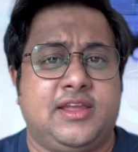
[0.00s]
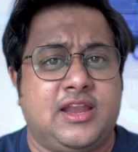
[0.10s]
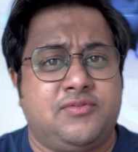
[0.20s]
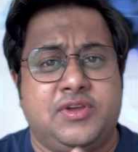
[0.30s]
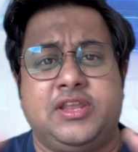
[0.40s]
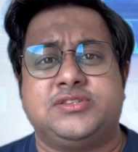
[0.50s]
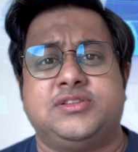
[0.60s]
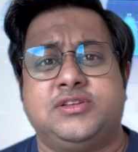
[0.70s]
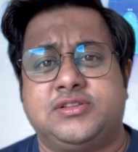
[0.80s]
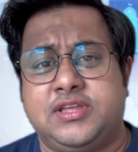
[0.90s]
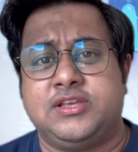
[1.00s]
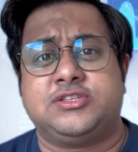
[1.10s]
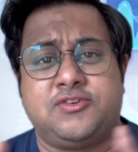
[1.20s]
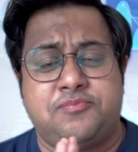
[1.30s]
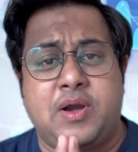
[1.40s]
and various other things
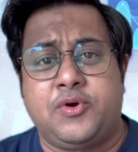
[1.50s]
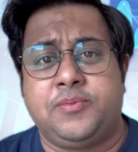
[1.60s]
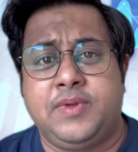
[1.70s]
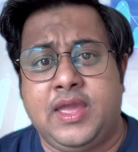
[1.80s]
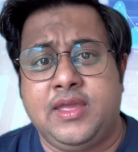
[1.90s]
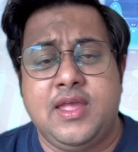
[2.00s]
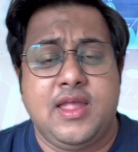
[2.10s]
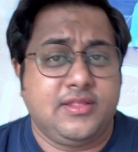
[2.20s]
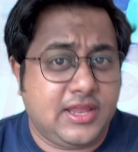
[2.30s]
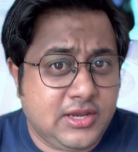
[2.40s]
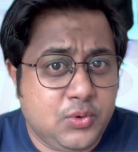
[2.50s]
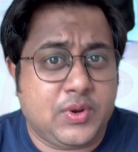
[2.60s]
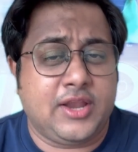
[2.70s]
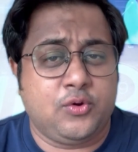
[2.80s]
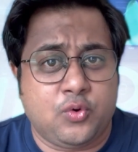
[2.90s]
of Power BI, then you
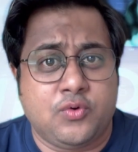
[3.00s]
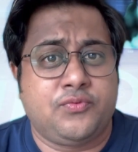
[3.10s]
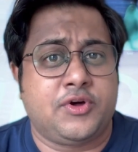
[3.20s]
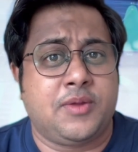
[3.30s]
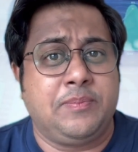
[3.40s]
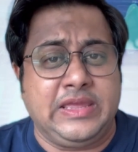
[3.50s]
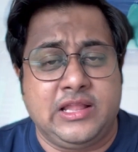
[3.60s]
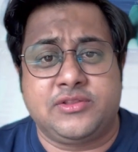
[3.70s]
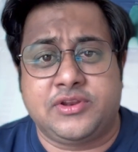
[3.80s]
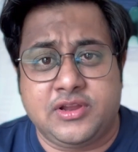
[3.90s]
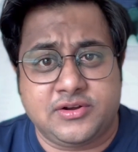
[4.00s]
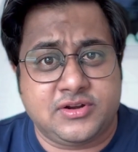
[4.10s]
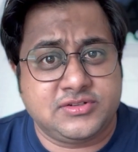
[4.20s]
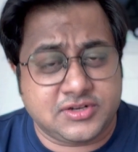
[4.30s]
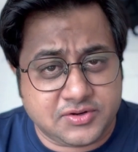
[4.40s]
can go for a
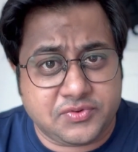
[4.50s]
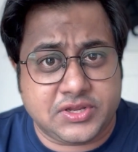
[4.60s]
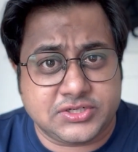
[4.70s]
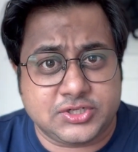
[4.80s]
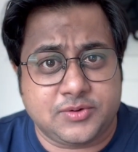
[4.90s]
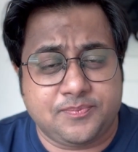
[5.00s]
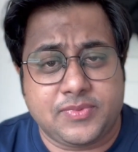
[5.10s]
PL300 certification.